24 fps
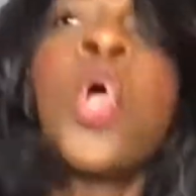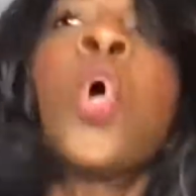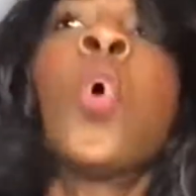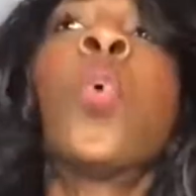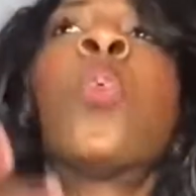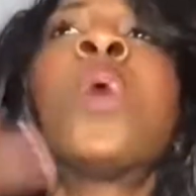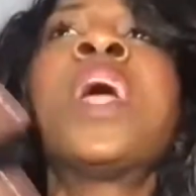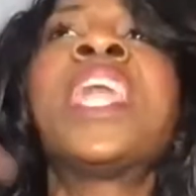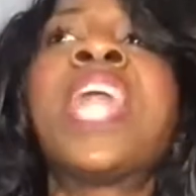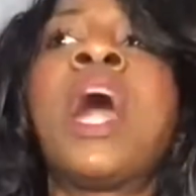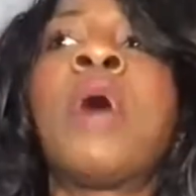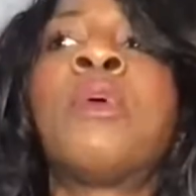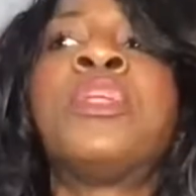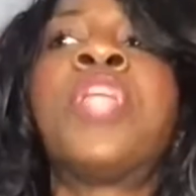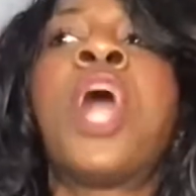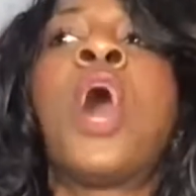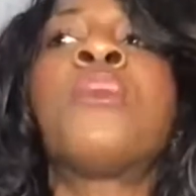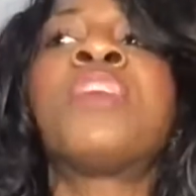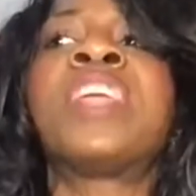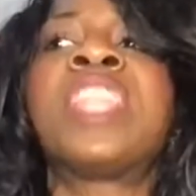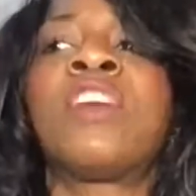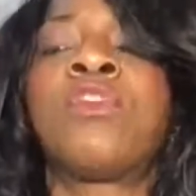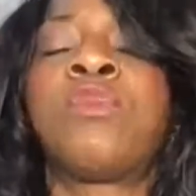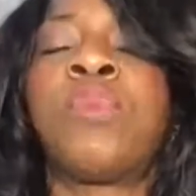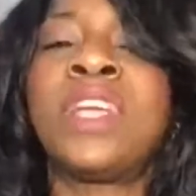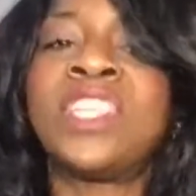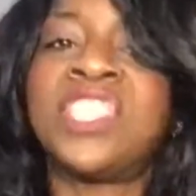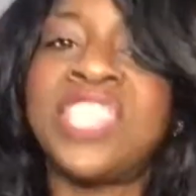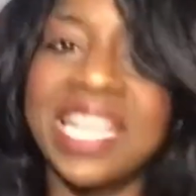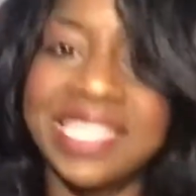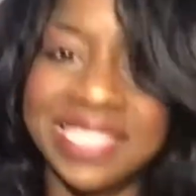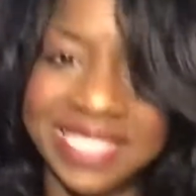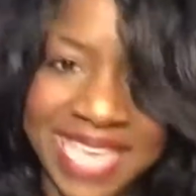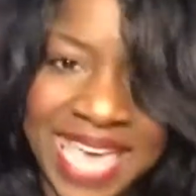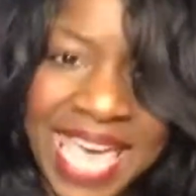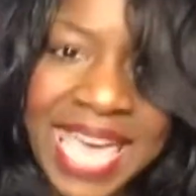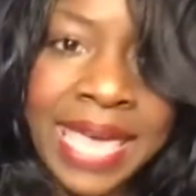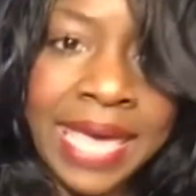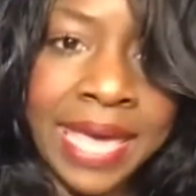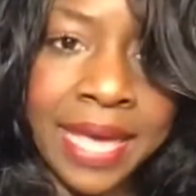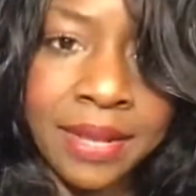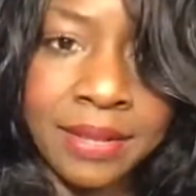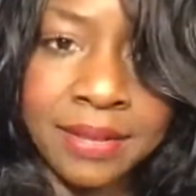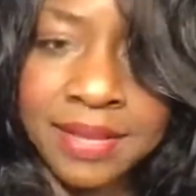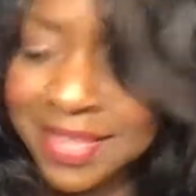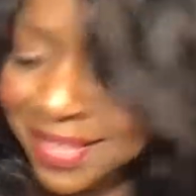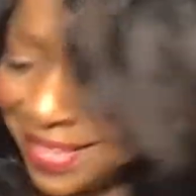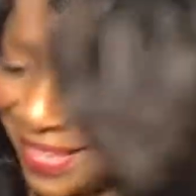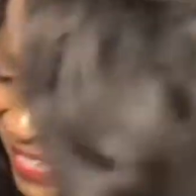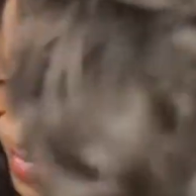we don't know that if we just kick it,